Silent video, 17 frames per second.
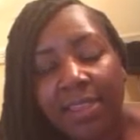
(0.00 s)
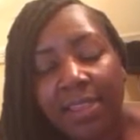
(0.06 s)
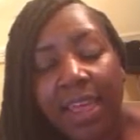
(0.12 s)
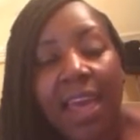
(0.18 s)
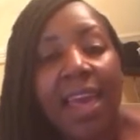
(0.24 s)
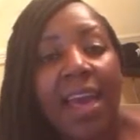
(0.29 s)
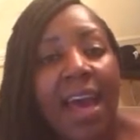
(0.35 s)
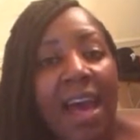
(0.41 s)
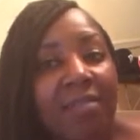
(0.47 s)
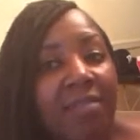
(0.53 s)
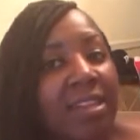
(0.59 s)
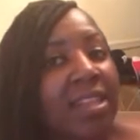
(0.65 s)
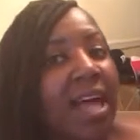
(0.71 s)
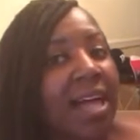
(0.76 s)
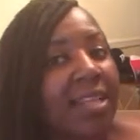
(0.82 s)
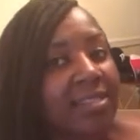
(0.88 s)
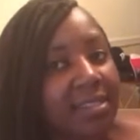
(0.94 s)
they have a
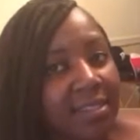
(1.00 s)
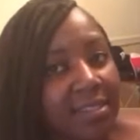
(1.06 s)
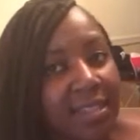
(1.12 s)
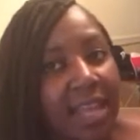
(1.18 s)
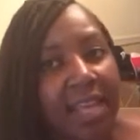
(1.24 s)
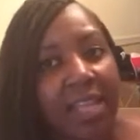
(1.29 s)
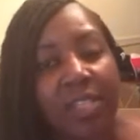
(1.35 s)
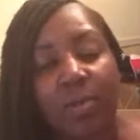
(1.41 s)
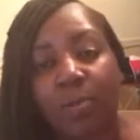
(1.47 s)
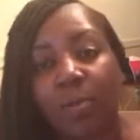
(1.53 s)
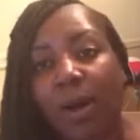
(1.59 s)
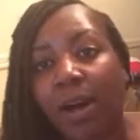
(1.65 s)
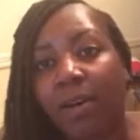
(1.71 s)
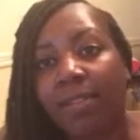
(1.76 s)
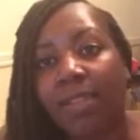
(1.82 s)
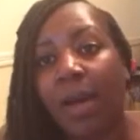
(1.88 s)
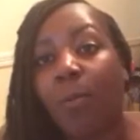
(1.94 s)
lot to say as
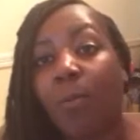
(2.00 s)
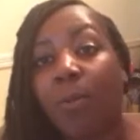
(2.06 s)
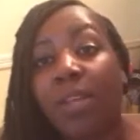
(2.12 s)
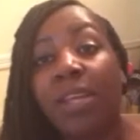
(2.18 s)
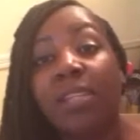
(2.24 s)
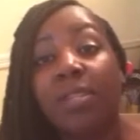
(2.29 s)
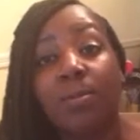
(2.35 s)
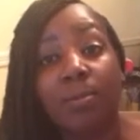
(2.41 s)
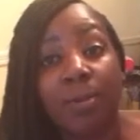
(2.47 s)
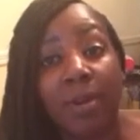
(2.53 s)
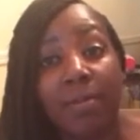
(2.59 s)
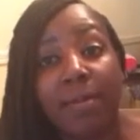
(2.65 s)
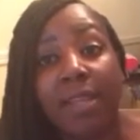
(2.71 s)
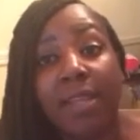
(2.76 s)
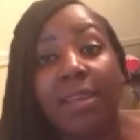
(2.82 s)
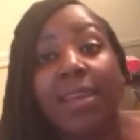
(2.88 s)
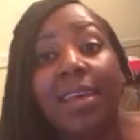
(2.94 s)
well that we as
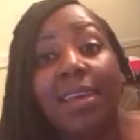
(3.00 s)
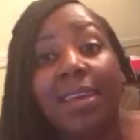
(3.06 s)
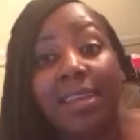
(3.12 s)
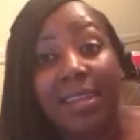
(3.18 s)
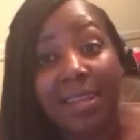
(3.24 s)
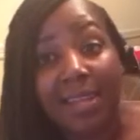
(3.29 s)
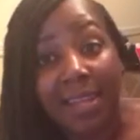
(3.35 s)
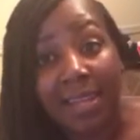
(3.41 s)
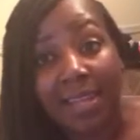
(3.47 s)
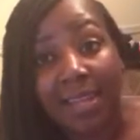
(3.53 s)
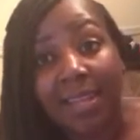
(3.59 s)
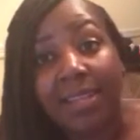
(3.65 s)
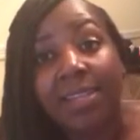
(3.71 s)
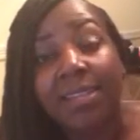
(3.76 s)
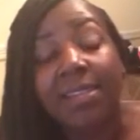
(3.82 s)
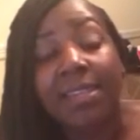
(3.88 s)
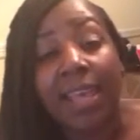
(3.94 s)
women
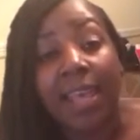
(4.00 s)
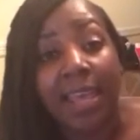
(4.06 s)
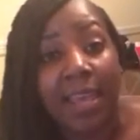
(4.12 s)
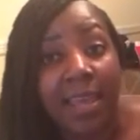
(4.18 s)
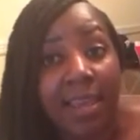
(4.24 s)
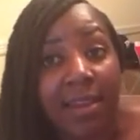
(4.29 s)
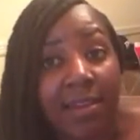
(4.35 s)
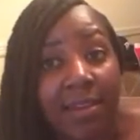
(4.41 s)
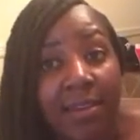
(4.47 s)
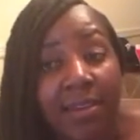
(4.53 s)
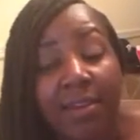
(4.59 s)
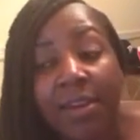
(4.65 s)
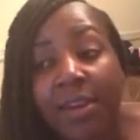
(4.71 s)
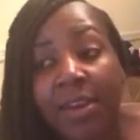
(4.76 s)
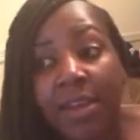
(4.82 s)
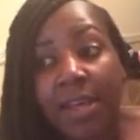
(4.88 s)
need to hear.